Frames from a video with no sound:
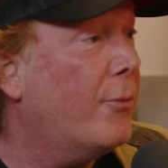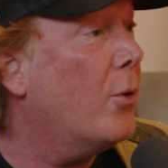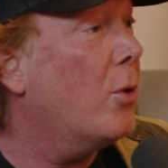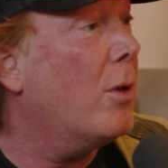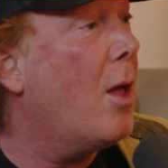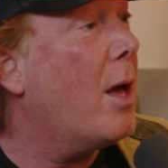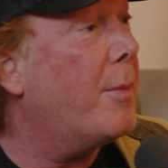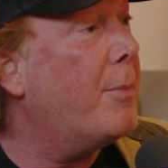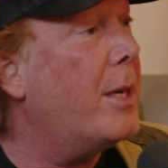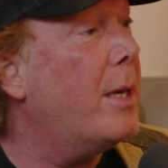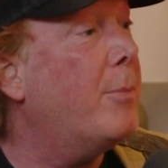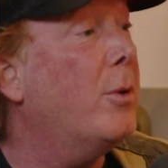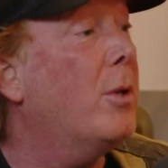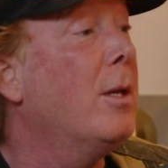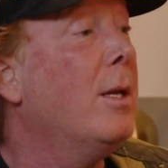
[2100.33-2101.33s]
for a lot of
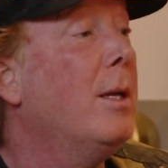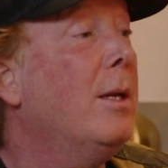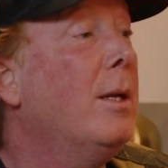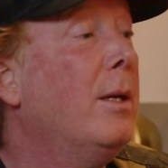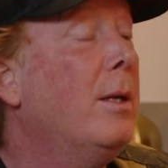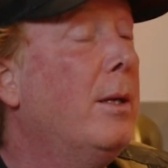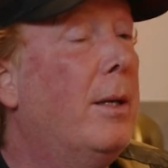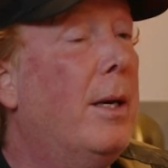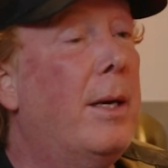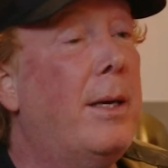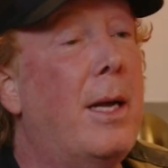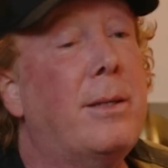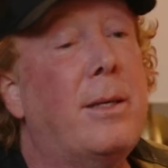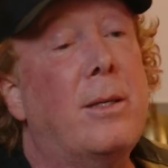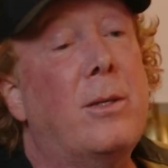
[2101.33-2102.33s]
people.
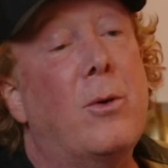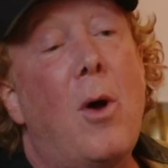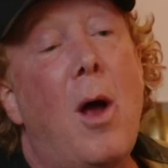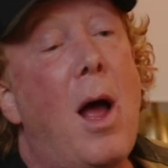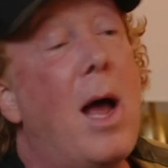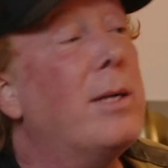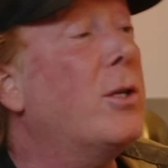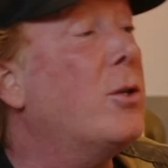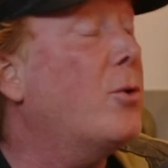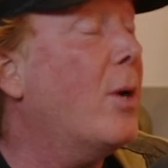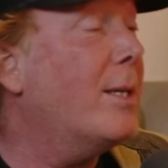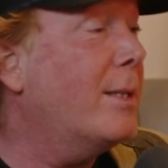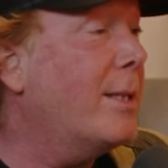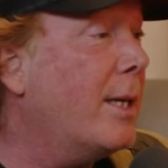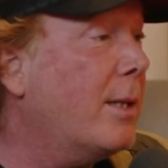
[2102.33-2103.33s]
And SSRIs and
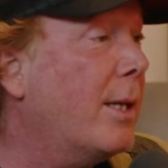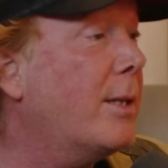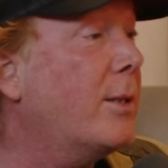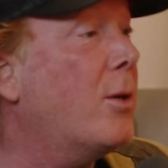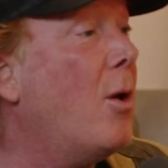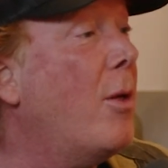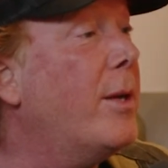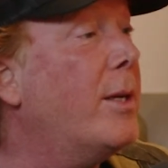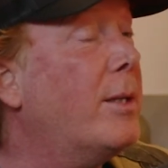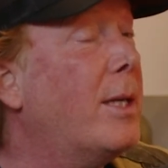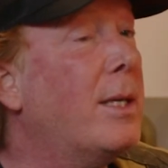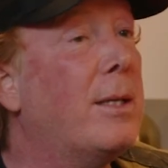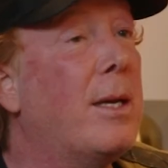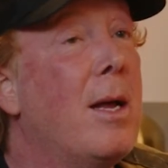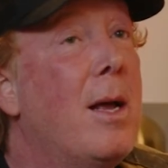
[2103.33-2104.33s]
tricyclics and all these
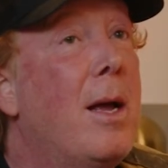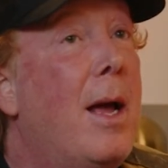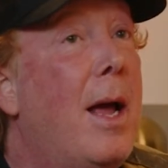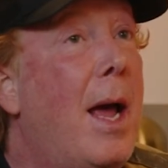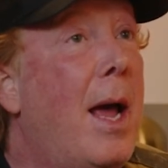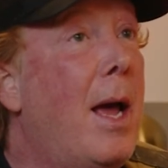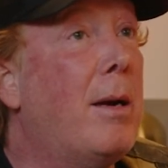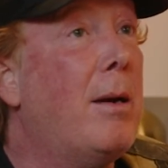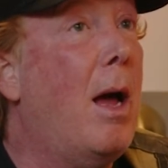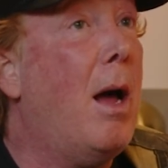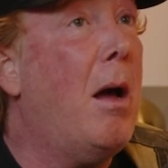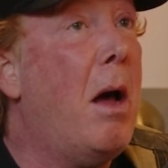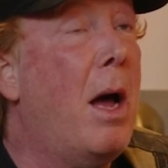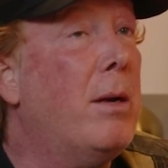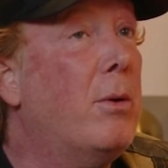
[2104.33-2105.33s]
things. And
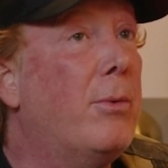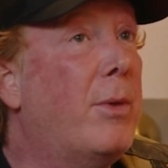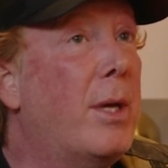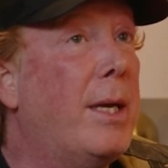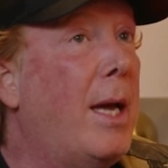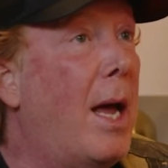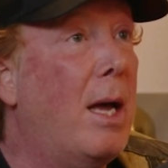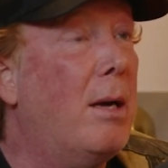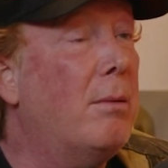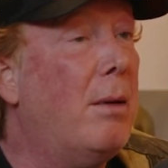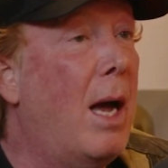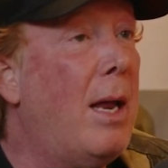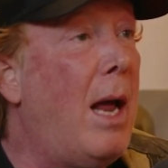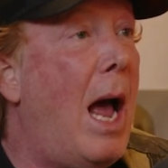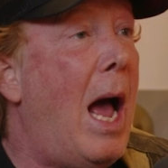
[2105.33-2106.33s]
I
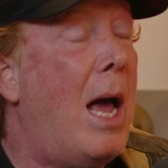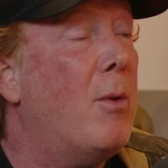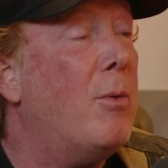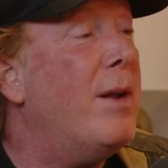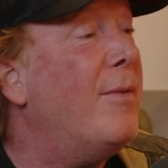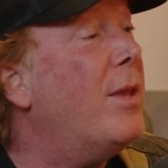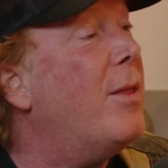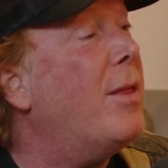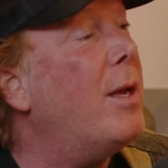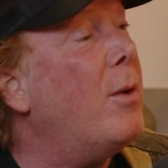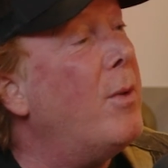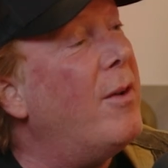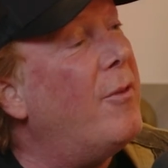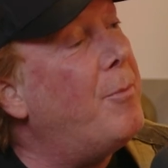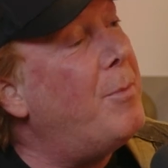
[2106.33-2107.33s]
don't even think
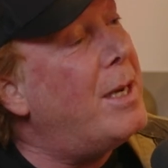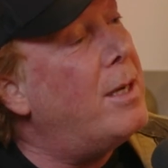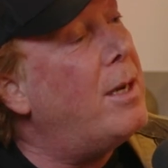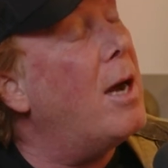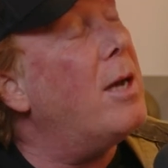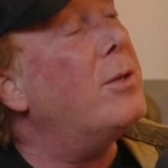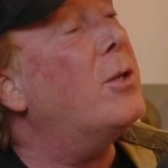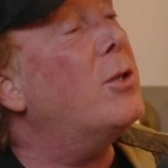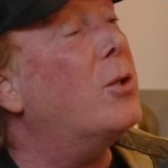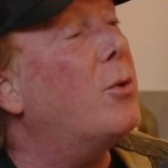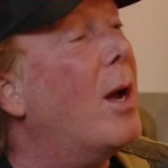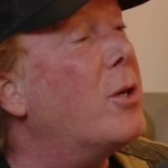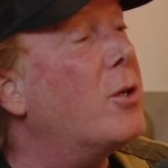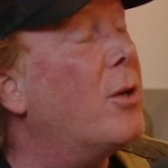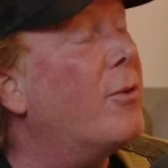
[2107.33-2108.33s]
we have begun to
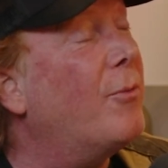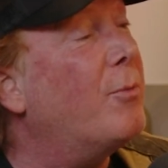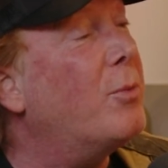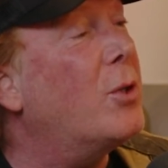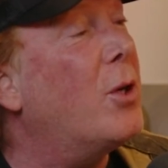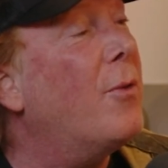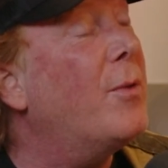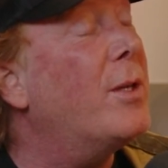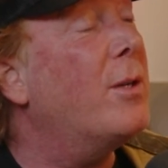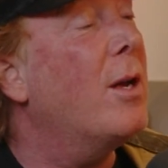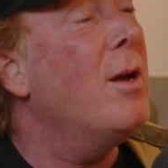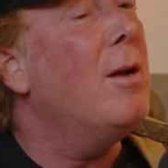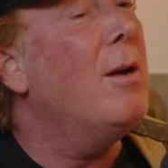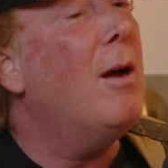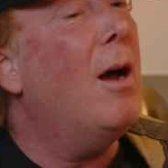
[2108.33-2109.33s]
scratch the surface
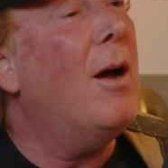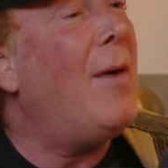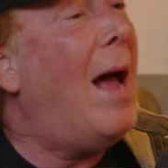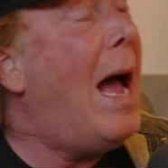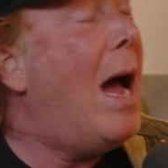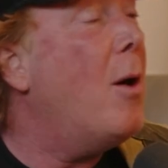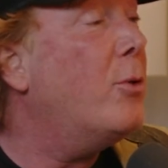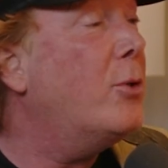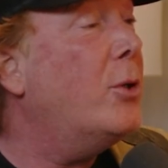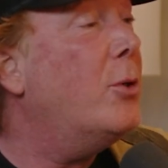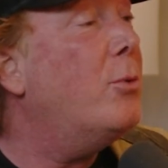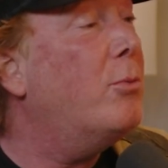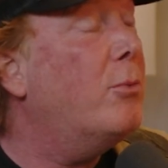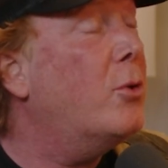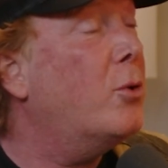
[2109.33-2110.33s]
of how
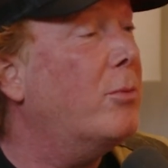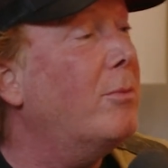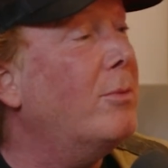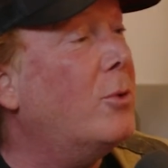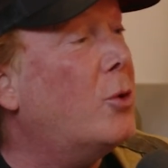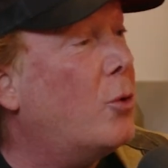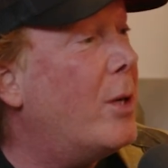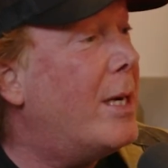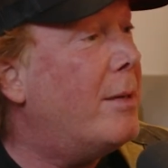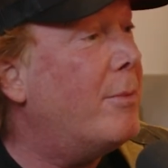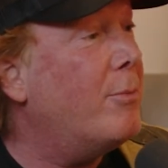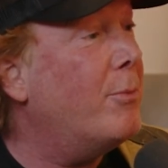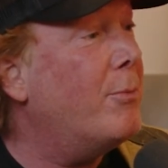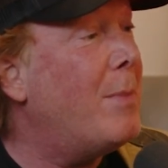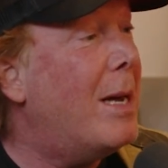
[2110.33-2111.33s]
to treat
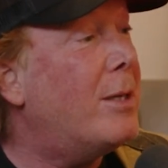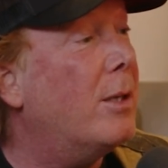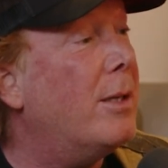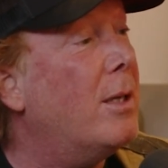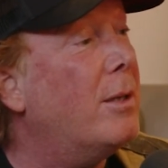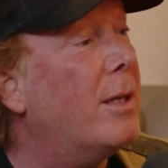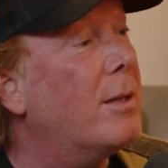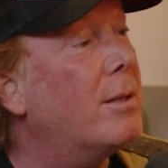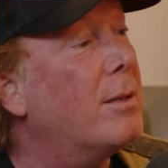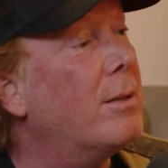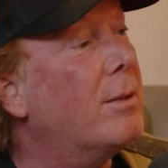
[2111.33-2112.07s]
mental illness.